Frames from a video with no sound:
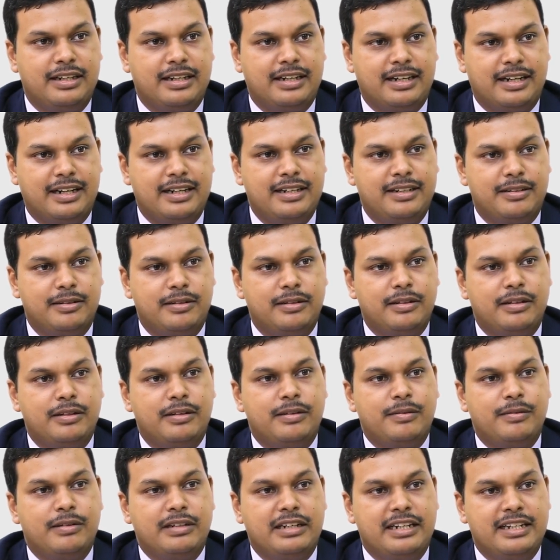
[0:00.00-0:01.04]
and
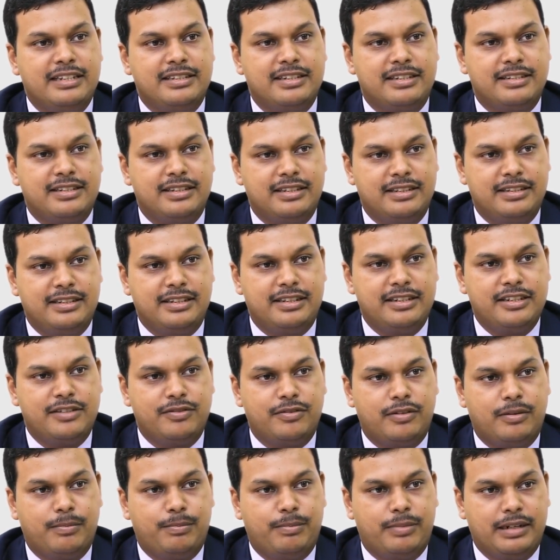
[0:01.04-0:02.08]
laser surgeries
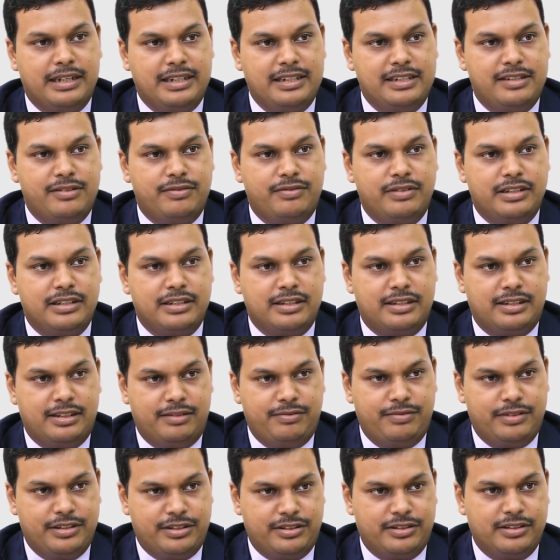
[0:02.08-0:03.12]
for piles, fissure, and
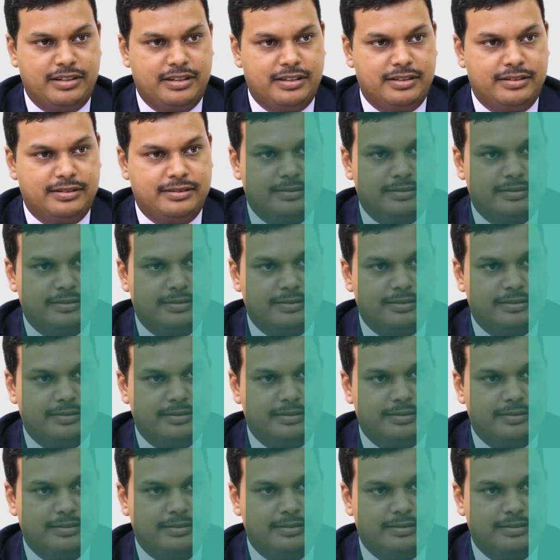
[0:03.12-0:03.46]
fistula.